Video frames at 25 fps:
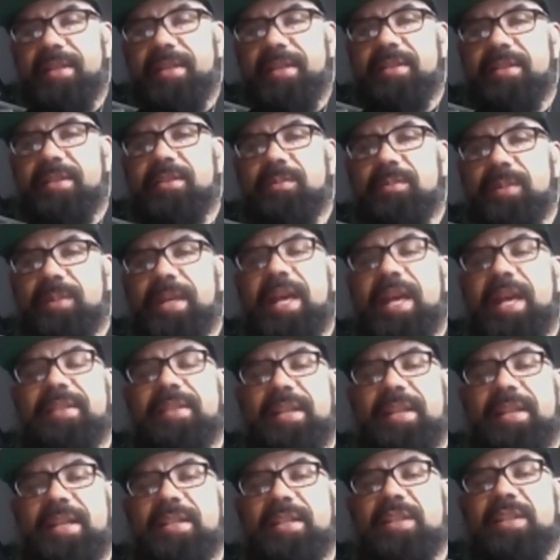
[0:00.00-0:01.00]
because
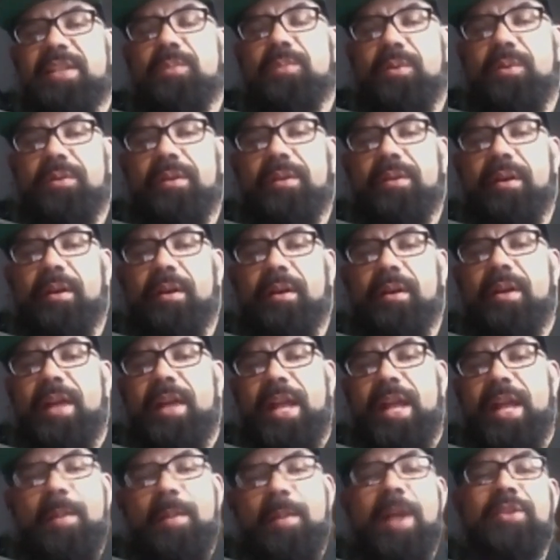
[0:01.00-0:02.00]
it is smoother,
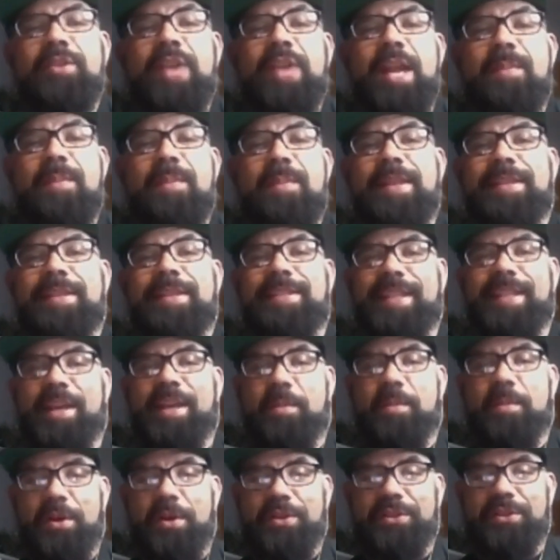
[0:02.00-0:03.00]
and I'm not trying to make this a
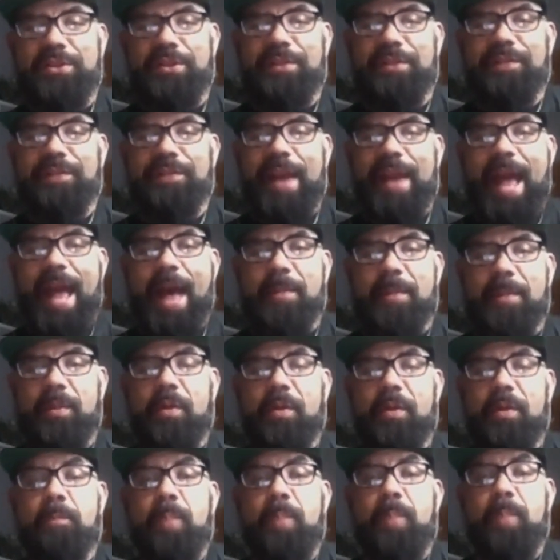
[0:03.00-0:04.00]
commercial for
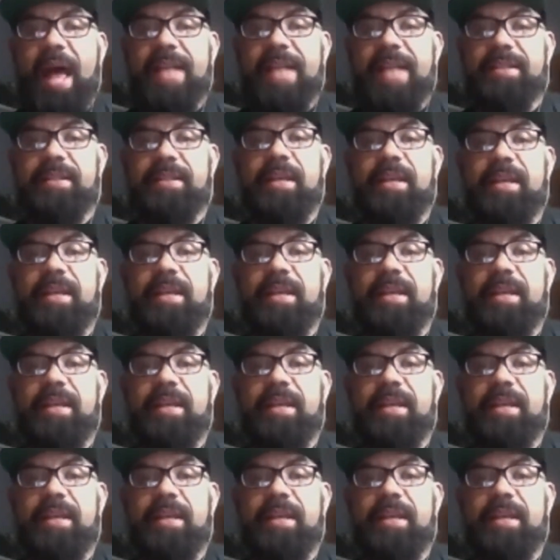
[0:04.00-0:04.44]
Apple, but the